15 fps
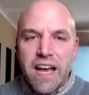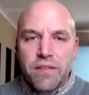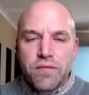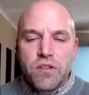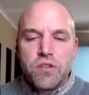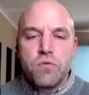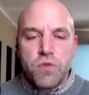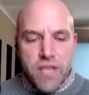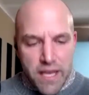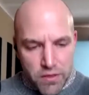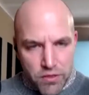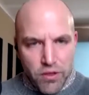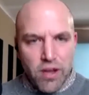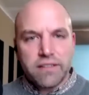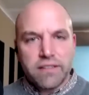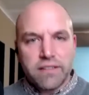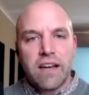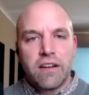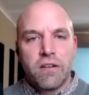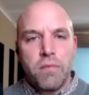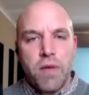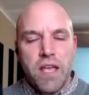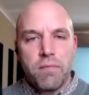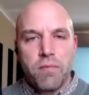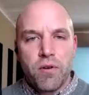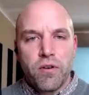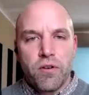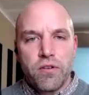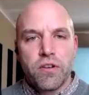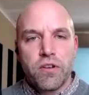after you get thoughts down on
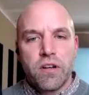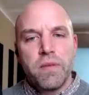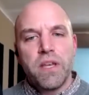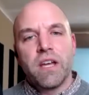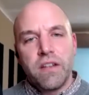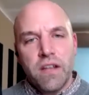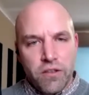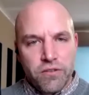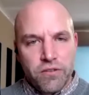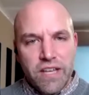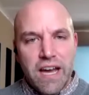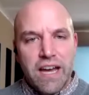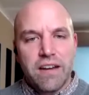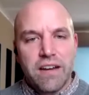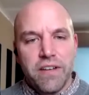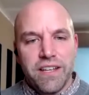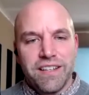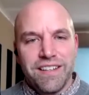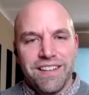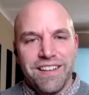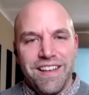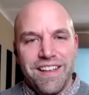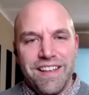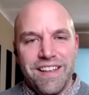paper, you're going to be on the other side of it.